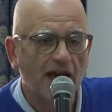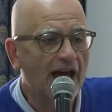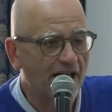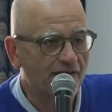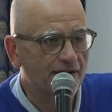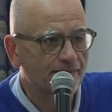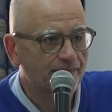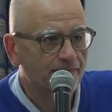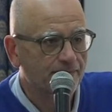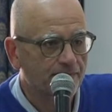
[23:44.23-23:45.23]
and
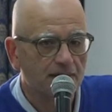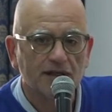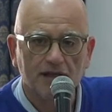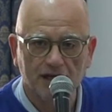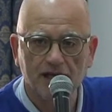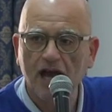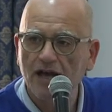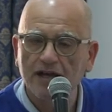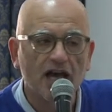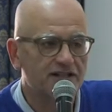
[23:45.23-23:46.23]

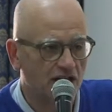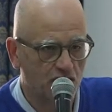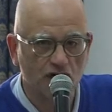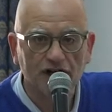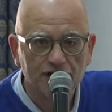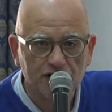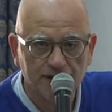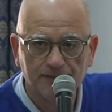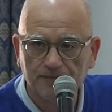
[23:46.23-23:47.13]
as a church.